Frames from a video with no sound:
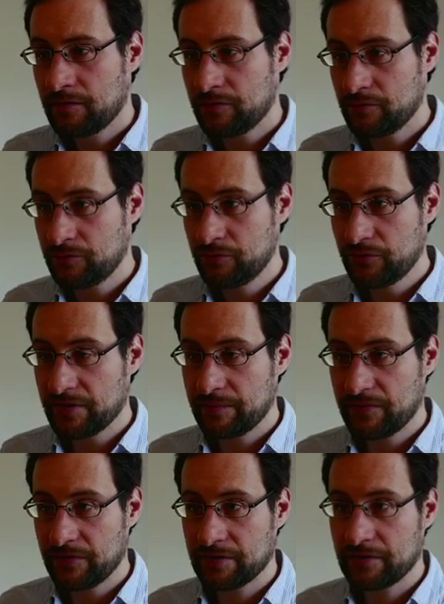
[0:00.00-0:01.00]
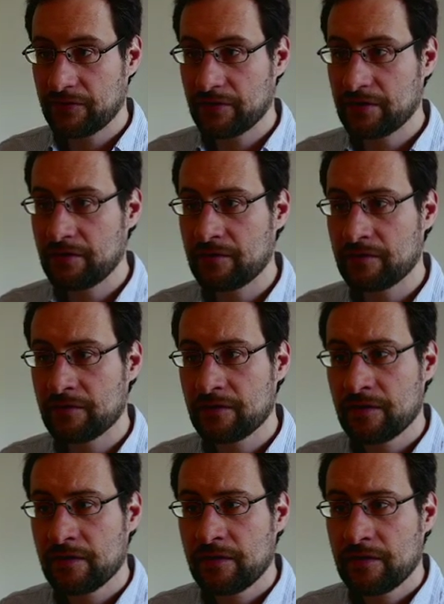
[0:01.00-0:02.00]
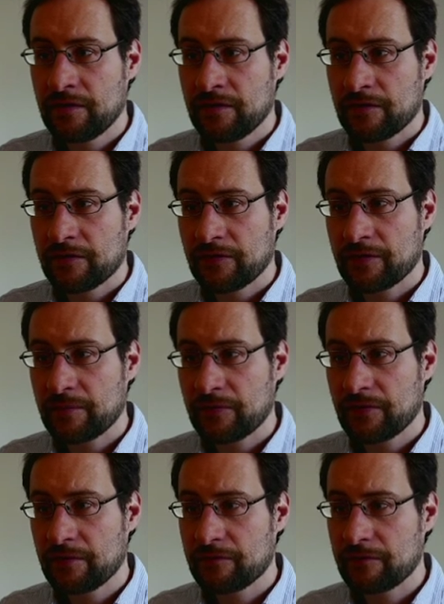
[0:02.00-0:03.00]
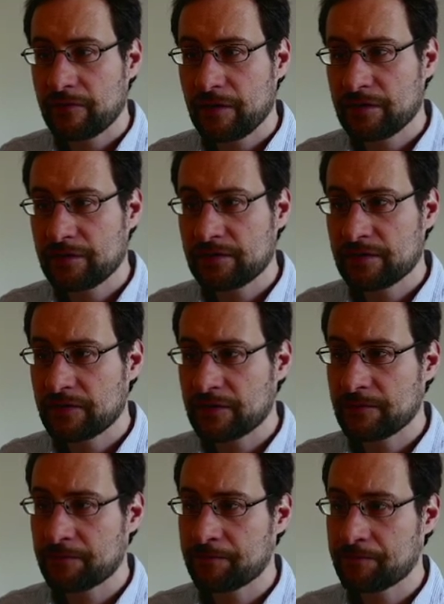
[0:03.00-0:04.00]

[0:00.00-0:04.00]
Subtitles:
You do something and then something fails.